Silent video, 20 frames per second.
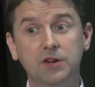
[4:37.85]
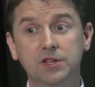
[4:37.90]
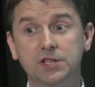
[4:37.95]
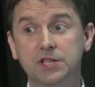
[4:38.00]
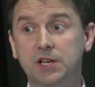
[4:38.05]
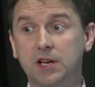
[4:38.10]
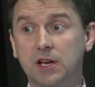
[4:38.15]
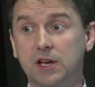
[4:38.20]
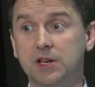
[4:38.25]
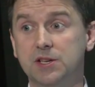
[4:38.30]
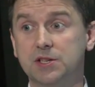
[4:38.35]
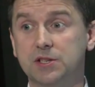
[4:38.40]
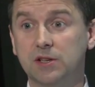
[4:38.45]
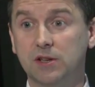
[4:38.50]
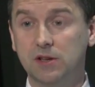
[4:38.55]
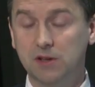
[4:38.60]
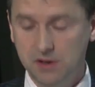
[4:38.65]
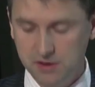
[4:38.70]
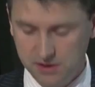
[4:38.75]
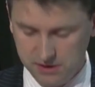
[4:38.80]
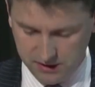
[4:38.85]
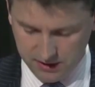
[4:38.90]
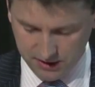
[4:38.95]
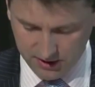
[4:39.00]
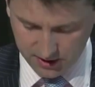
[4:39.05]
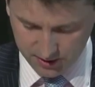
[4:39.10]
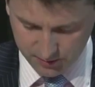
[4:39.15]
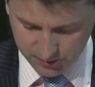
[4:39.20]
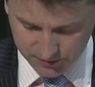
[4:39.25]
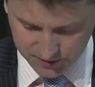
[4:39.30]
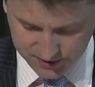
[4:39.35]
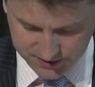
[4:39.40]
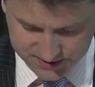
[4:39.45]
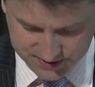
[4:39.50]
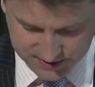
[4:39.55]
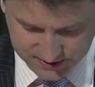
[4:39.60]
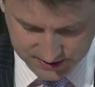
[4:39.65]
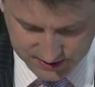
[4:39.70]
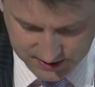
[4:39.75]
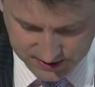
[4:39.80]
education
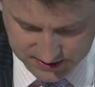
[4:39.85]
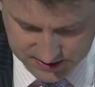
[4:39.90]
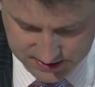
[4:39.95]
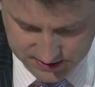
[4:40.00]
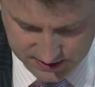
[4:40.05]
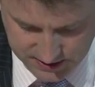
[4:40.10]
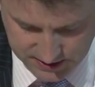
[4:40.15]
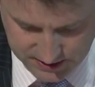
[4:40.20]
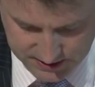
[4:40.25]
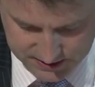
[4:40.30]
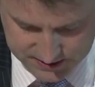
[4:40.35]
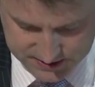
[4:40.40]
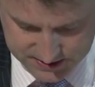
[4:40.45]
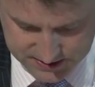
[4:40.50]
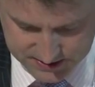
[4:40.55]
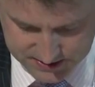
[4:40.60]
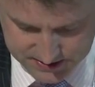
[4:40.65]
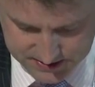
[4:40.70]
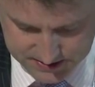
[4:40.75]
is the key to that.